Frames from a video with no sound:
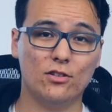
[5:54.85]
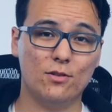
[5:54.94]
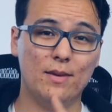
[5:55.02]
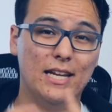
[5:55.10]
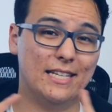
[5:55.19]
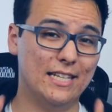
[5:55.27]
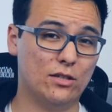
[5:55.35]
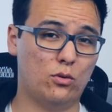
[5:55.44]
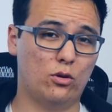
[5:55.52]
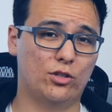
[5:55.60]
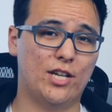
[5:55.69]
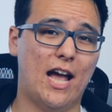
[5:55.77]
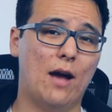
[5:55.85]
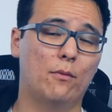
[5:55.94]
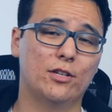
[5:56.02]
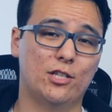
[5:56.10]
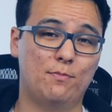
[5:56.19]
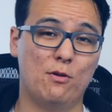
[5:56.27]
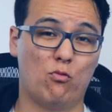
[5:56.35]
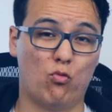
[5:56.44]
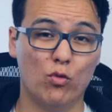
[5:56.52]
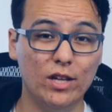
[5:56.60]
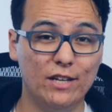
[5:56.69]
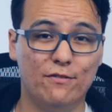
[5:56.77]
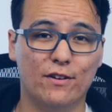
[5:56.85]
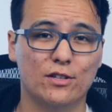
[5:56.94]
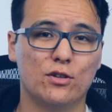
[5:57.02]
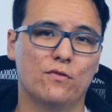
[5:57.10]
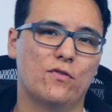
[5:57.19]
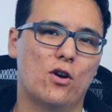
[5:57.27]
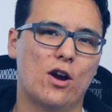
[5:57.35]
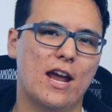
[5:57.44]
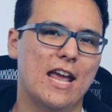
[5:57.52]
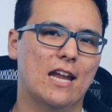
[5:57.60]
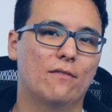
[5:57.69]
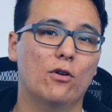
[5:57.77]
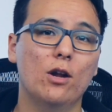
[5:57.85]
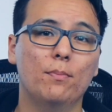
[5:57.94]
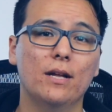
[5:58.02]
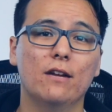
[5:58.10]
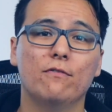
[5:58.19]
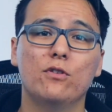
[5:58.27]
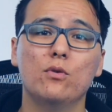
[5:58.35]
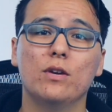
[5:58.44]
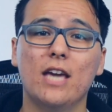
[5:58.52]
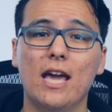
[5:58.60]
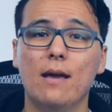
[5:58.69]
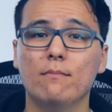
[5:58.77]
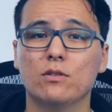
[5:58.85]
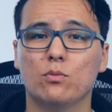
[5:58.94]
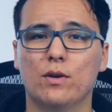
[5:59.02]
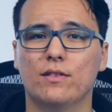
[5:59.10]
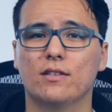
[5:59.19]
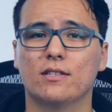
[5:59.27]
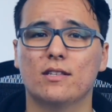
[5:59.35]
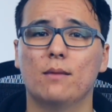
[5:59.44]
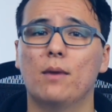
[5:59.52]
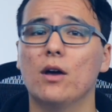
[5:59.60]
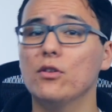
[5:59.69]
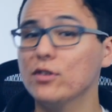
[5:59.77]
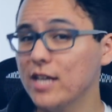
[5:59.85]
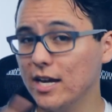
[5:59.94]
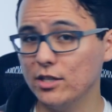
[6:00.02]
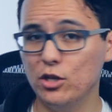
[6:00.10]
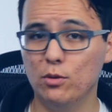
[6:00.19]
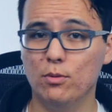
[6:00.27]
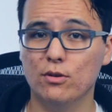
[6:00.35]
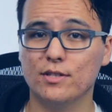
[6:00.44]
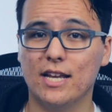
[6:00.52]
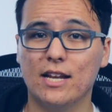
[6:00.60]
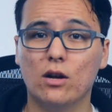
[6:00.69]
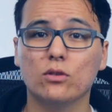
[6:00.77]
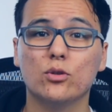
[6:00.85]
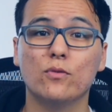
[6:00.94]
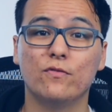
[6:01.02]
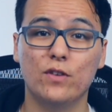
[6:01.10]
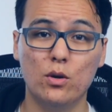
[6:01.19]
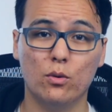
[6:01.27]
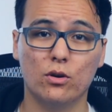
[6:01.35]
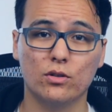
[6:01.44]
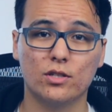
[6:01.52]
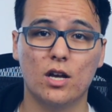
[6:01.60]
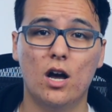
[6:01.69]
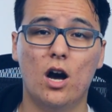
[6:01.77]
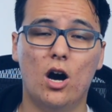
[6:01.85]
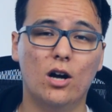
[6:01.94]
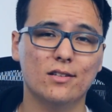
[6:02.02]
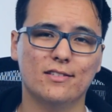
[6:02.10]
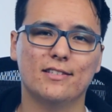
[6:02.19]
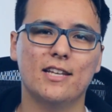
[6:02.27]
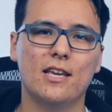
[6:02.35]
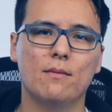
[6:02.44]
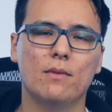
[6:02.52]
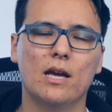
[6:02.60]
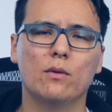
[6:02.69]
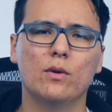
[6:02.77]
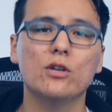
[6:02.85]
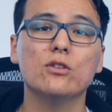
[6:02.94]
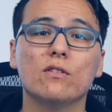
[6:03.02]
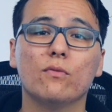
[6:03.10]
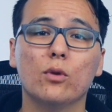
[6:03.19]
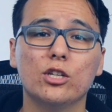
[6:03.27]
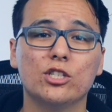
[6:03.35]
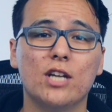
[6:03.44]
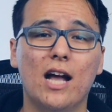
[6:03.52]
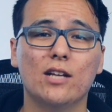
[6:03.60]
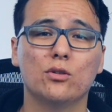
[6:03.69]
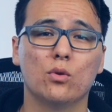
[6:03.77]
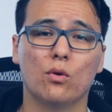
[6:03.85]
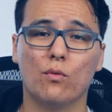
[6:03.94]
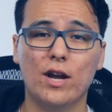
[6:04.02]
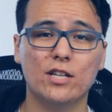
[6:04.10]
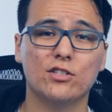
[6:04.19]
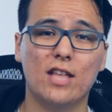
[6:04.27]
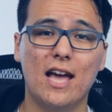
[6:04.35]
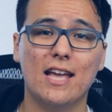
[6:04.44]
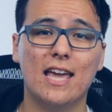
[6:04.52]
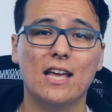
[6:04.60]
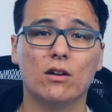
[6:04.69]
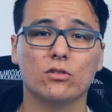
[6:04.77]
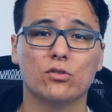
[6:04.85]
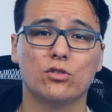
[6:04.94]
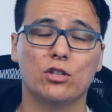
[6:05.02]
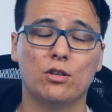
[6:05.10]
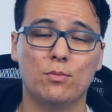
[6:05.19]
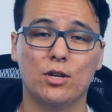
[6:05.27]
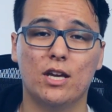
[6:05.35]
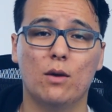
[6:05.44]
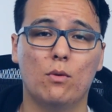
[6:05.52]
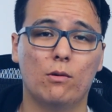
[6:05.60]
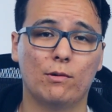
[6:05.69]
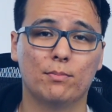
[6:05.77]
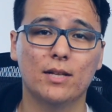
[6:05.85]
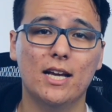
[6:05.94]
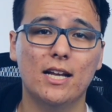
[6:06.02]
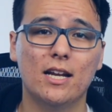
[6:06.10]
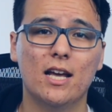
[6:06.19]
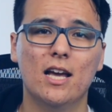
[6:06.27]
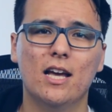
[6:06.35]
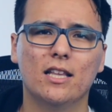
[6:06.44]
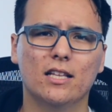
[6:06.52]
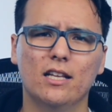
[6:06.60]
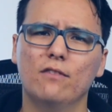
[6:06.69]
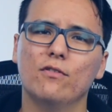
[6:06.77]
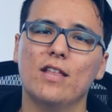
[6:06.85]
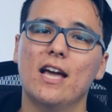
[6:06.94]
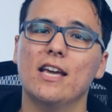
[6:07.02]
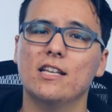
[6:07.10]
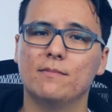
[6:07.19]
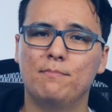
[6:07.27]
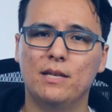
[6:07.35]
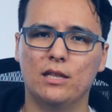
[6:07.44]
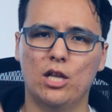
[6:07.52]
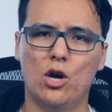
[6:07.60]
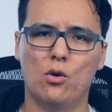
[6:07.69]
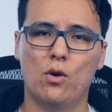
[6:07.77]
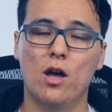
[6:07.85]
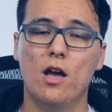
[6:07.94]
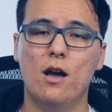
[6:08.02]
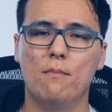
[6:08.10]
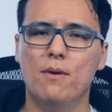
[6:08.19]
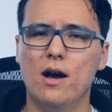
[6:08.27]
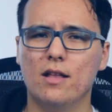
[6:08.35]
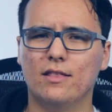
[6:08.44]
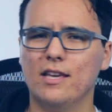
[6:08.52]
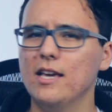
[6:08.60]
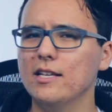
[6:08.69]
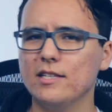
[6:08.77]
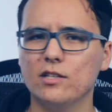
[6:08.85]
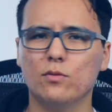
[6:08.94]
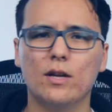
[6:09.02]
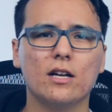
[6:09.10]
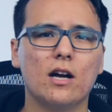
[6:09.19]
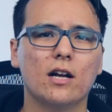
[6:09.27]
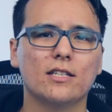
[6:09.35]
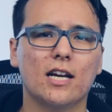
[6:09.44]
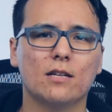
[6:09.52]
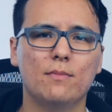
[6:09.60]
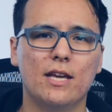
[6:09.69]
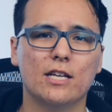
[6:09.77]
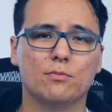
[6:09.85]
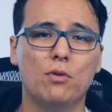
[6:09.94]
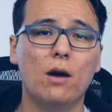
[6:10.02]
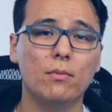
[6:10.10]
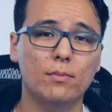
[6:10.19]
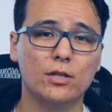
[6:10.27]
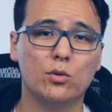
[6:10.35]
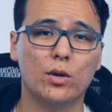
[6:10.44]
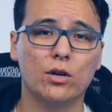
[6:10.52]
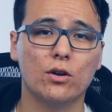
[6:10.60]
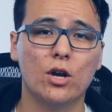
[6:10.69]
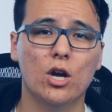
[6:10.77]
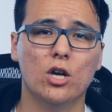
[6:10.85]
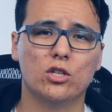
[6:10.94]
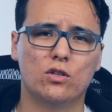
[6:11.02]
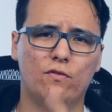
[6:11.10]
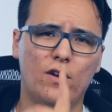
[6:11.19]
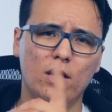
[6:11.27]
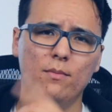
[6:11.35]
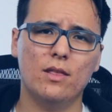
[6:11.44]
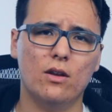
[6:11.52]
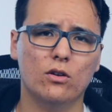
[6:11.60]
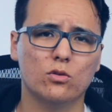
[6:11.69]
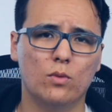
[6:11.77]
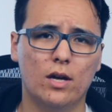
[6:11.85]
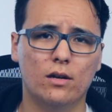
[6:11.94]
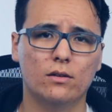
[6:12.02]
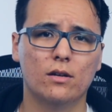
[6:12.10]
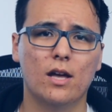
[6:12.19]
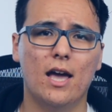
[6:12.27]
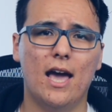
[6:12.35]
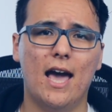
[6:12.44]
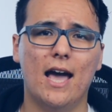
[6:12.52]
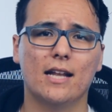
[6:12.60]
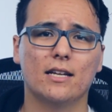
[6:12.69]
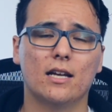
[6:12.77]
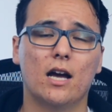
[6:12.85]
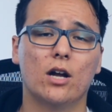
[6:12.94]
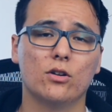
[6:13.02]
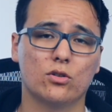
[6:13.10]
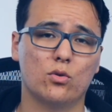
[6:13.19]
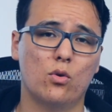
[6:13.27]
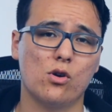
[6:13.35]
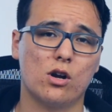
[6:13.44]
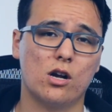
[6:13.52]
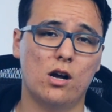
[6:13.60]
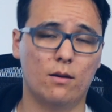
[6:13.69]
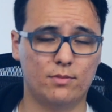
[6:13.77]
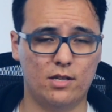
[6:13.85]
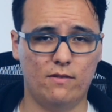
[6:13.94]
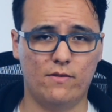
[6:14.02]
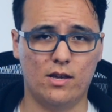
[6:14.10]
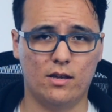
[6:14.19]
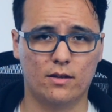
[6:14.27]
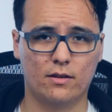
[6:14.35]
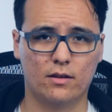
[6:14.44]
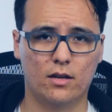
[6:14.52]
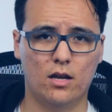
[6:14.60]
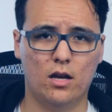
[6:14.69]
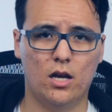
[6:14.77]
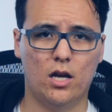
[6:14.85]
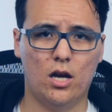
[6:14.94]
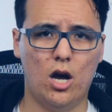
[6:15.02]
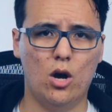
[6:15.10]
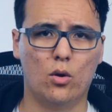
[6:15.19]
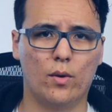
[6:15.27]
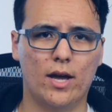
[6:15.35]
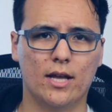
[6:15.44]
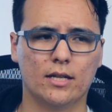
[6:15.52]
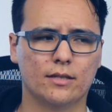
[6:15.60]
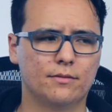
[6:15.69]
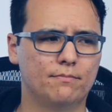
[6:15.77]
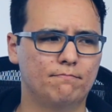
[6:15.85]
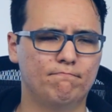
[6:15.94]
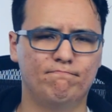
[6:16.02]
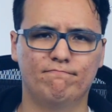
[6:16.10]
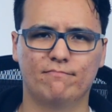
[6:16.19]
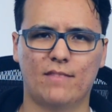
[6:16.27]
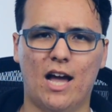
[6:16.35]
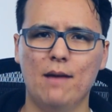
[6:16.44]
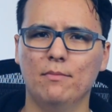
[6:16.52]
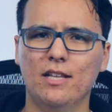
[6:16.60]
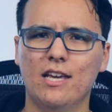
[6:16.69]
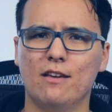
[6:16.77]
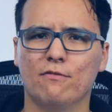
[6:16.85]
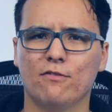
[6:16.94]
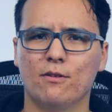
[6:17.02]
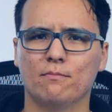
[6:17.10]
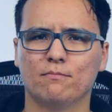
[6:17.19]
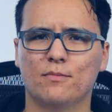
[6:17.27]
also made a Discord chat, which has been really fun so far, and I've already played a few games with some other tech tubers and also viewers on Steam, and we the voice chat to arrange that and also to communicate while we played. The link for that is below. But the easiest way to contact me is probably Twitter, so follow me there as well at _comptv. Oh, and I'm Lee from